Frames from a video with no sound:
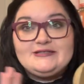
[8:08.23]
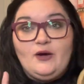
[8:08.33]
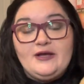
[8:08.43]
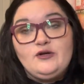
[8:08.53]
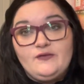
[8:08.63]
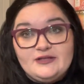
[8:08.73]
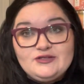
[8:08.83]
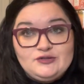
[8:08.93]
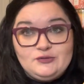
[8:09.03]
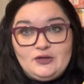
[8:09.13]
Now I know
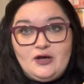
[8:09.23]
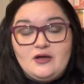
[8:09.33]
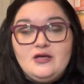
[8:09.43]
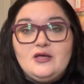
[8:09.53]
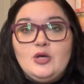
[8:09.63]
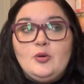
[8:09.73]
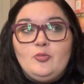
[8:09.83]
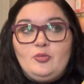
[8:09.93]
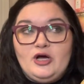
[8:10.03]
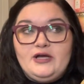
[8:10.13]
that's too long,
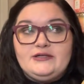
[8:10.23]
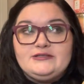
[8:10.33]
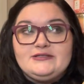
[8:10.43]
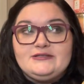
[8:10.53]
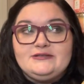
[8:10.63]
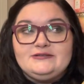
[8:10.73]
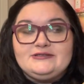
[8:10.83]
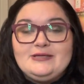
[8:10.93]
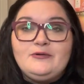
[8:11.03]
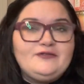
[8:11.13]
but
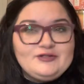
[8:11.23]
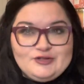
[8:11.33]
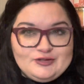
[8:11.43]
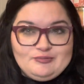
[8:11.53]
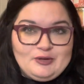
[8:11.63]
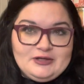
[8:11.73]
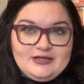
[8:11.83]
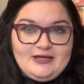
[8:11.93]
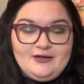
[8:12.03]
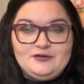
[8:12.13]
some of us just burn a
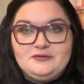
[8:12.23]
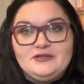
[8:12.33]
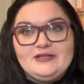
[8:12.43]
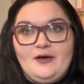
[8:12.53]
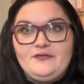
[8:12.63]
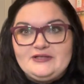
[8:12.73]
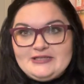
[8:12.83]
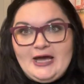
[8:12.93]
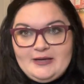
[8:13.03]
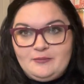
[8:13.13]
candle without the
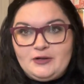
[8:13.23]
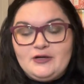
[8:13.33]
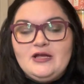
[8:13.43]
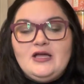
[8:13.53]
timer.